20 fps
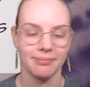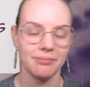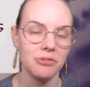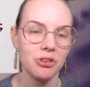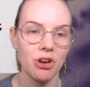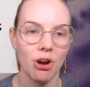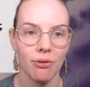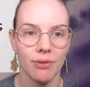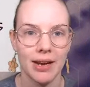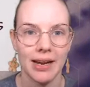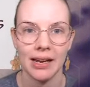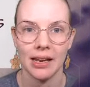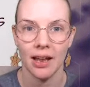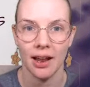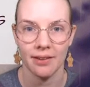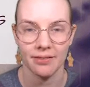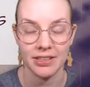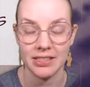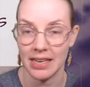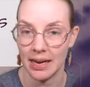you don't need a
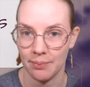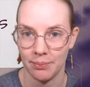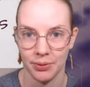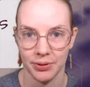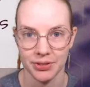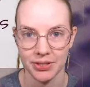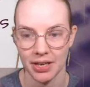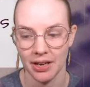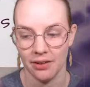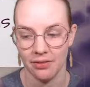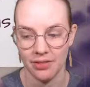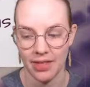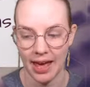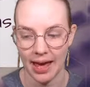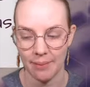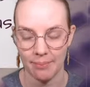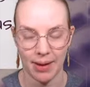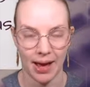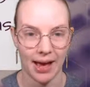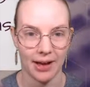lot of examples of
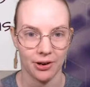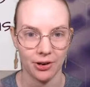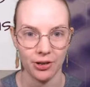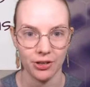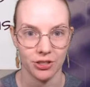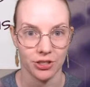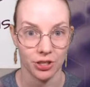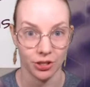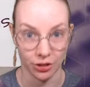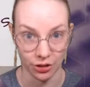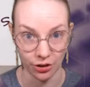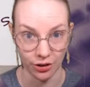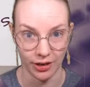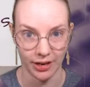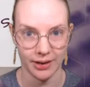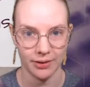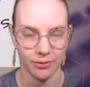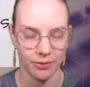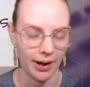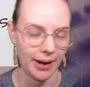that pattern to learn
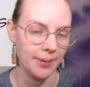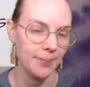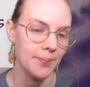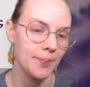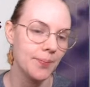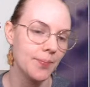it, right?